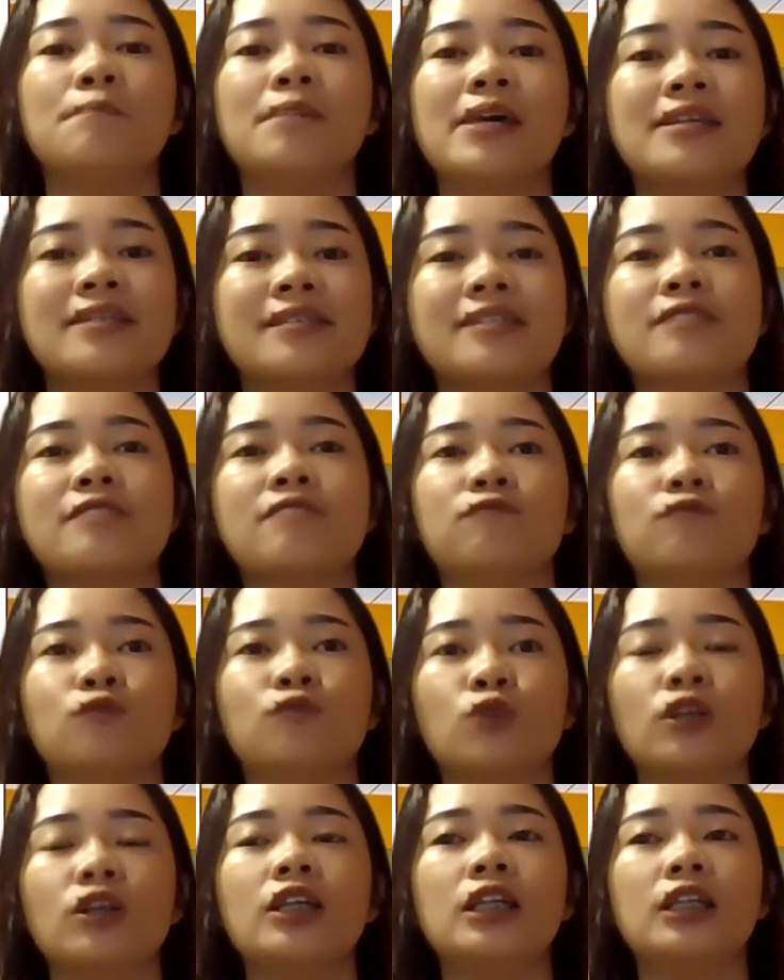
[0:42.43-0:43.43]
basis
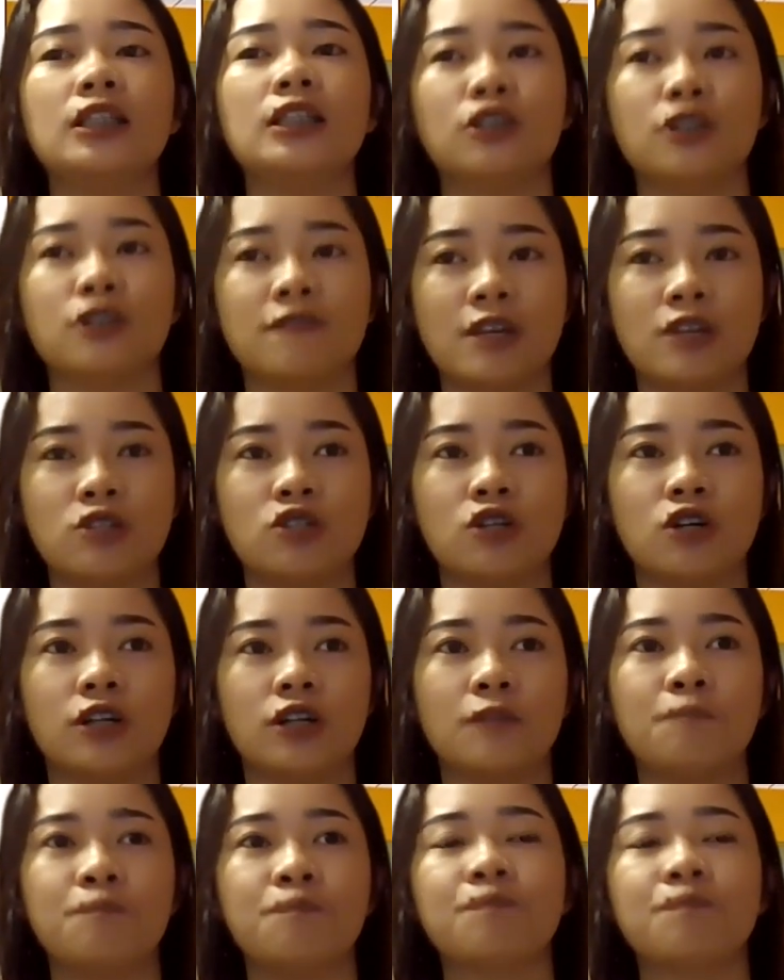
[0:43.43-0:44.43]
for
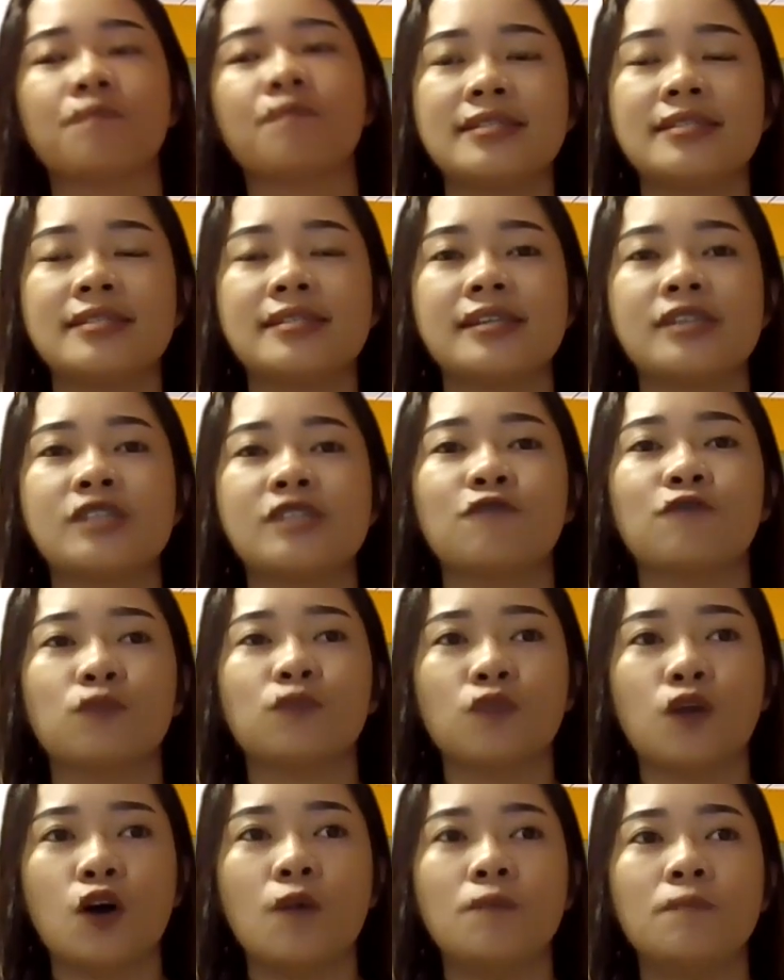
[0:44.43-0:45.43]
intervention. This is
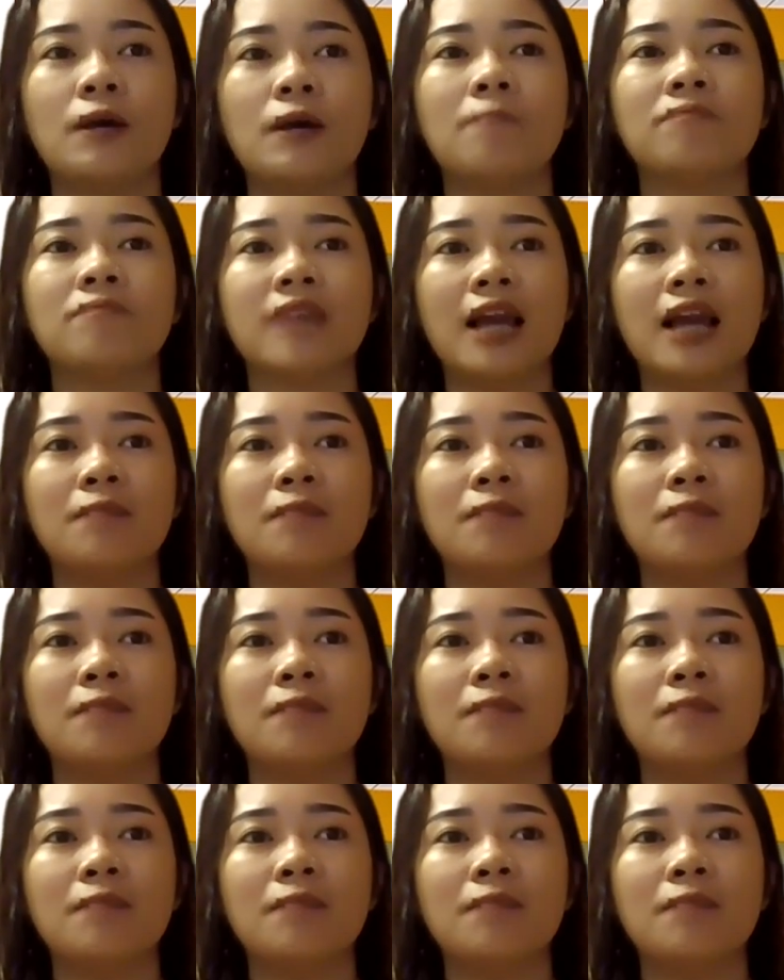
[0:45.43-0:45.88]
from